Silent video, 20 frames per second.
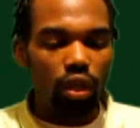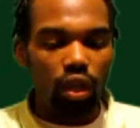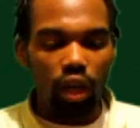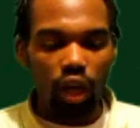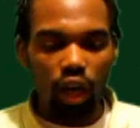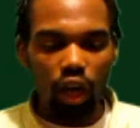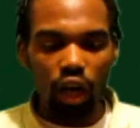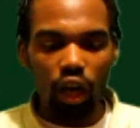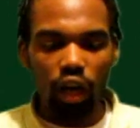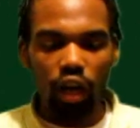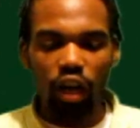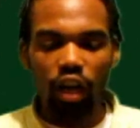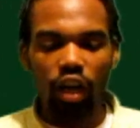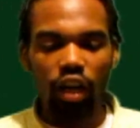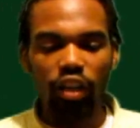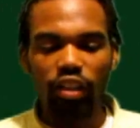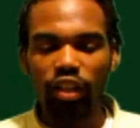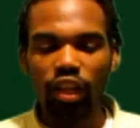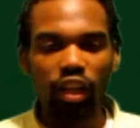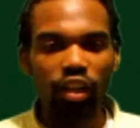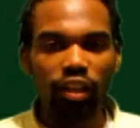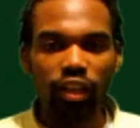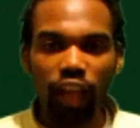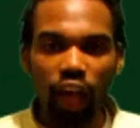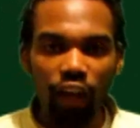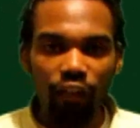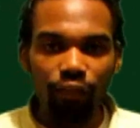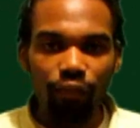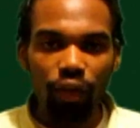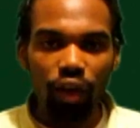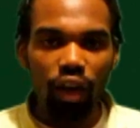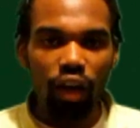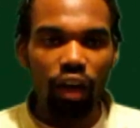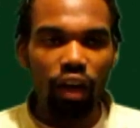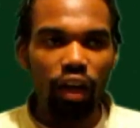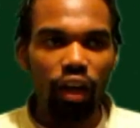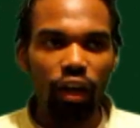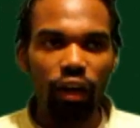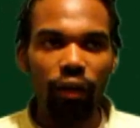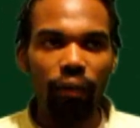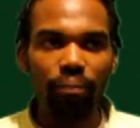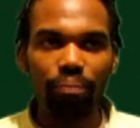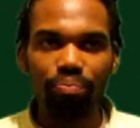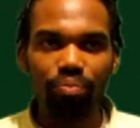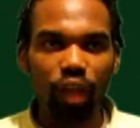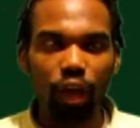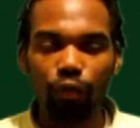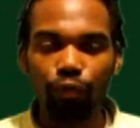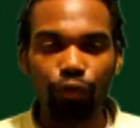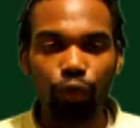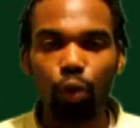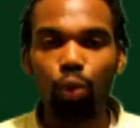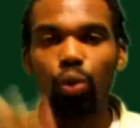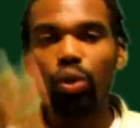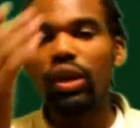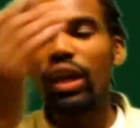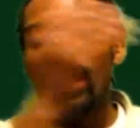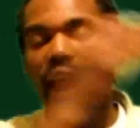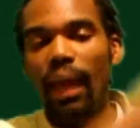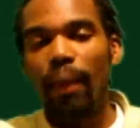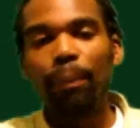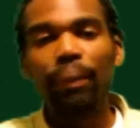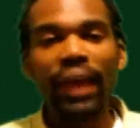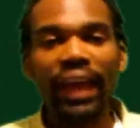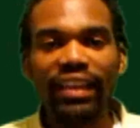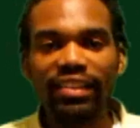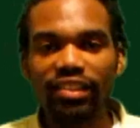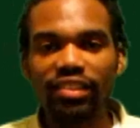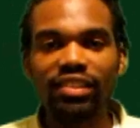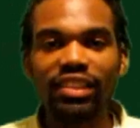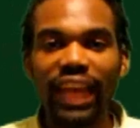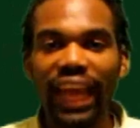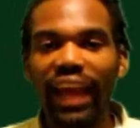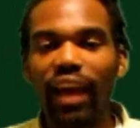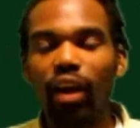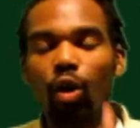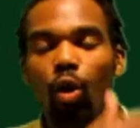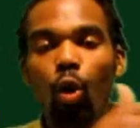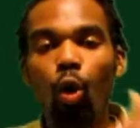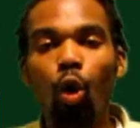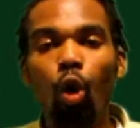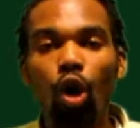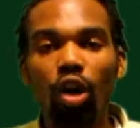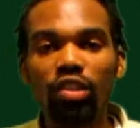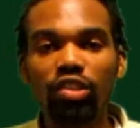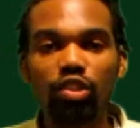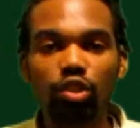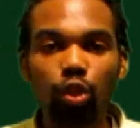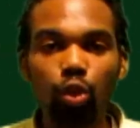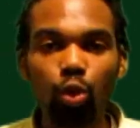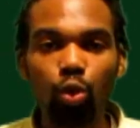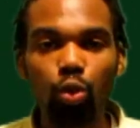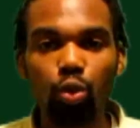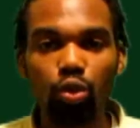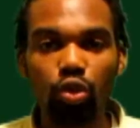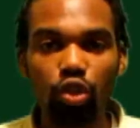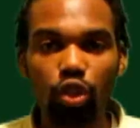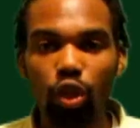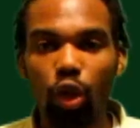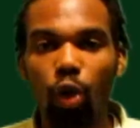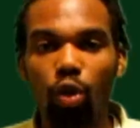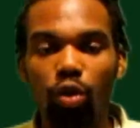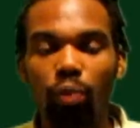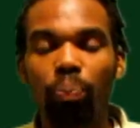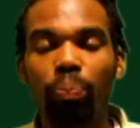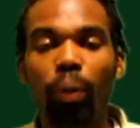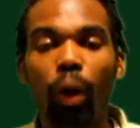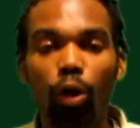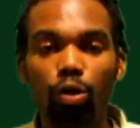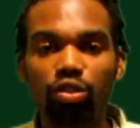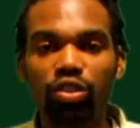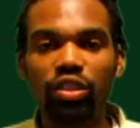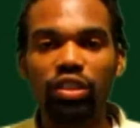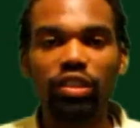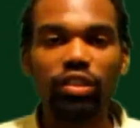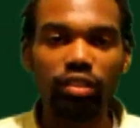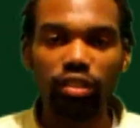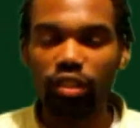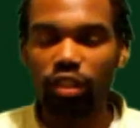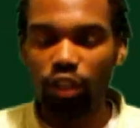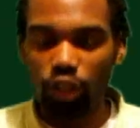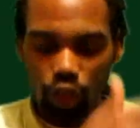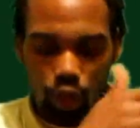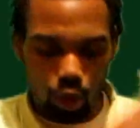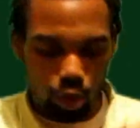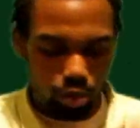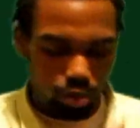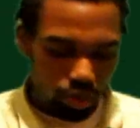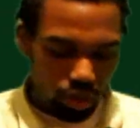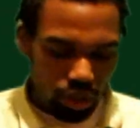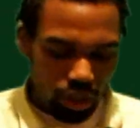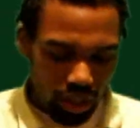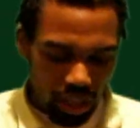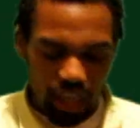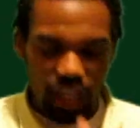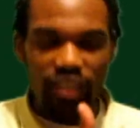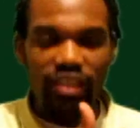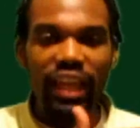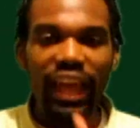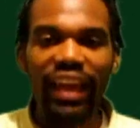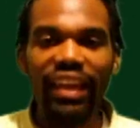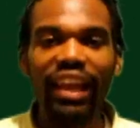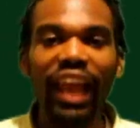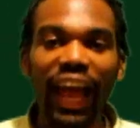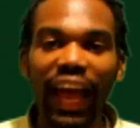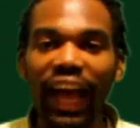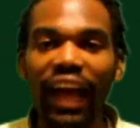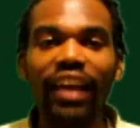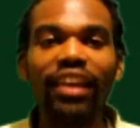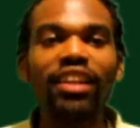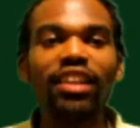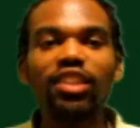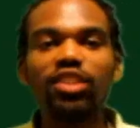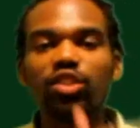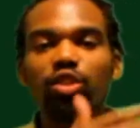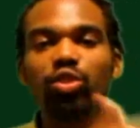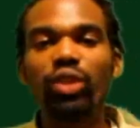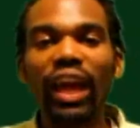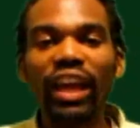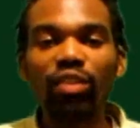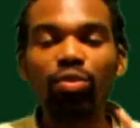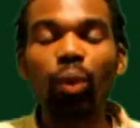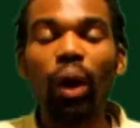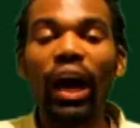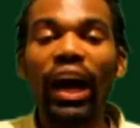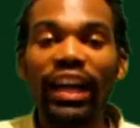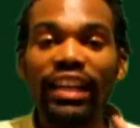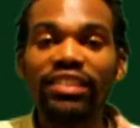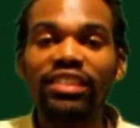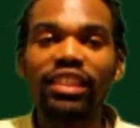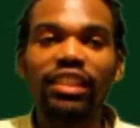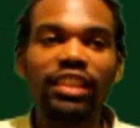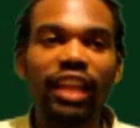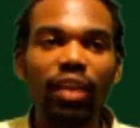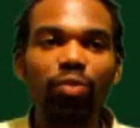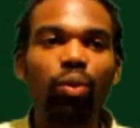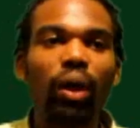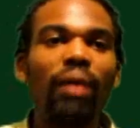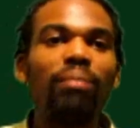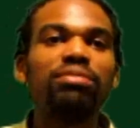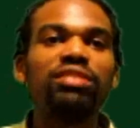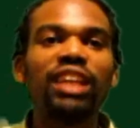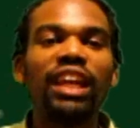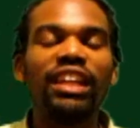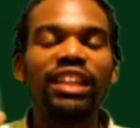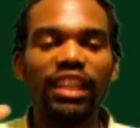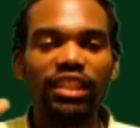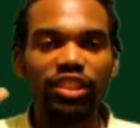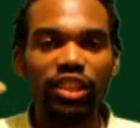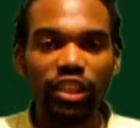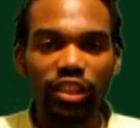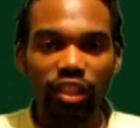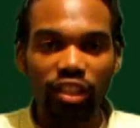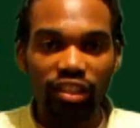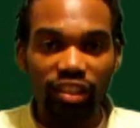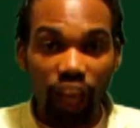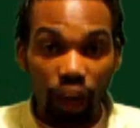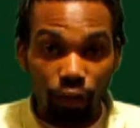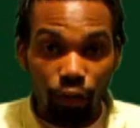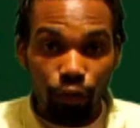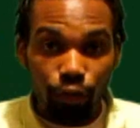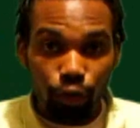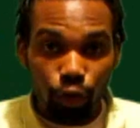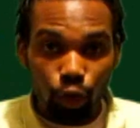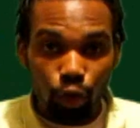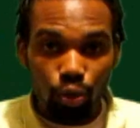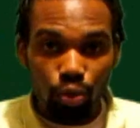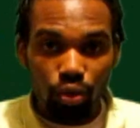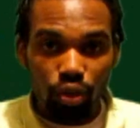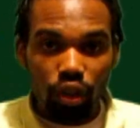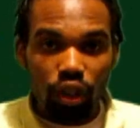a fruit, it passes down on to, you know, the person, you know, in that line. So that's why I think, that's why I'm saying that she's a devil fruit,